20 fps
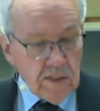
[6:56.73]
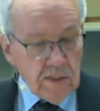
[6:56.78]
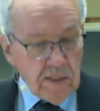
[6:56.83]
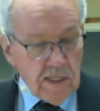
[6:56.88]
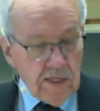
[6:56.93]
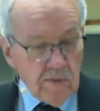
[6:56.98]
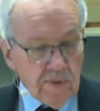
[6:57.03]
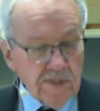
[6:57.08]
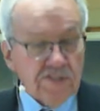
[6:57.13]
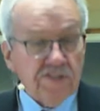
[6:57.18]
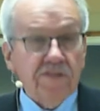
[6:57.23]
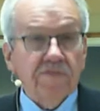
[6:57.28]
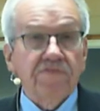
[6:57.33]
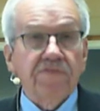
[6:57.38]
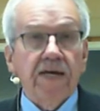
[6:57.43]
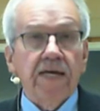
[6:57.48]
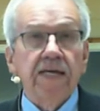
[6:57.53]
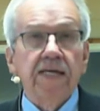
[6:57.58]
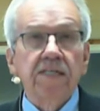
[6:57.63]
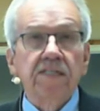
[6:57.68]
He was to
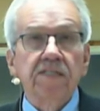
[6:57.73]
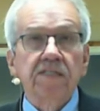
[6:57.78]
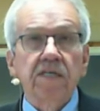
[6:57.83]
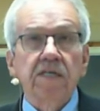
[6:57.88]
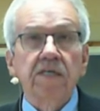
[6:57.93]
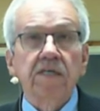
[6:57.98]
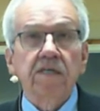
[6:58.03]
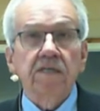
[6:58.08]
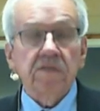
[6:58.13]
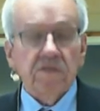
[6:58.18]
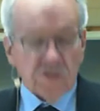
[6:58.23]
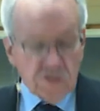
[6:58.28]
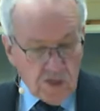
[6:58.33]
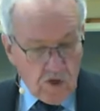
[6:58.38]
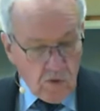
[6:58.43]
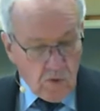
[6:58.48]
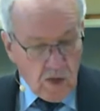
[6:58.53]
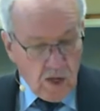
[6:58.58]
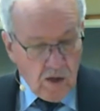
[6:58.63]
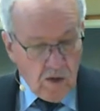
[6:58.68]
face their
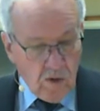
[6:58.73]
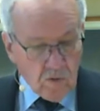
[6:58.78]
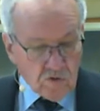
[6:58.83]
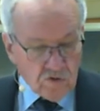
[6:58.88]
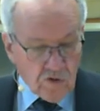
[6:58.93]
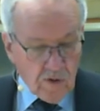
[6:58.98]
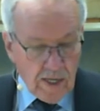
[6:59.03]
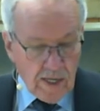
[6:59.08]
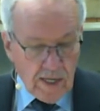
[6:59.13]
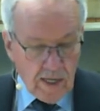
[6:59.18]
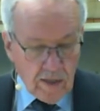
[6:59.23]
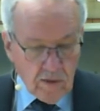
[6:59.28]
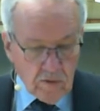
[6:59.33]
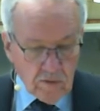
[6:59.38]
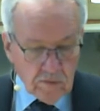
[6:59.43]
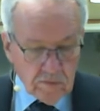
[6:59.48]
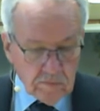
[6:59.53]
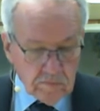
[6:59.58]
so-called trial.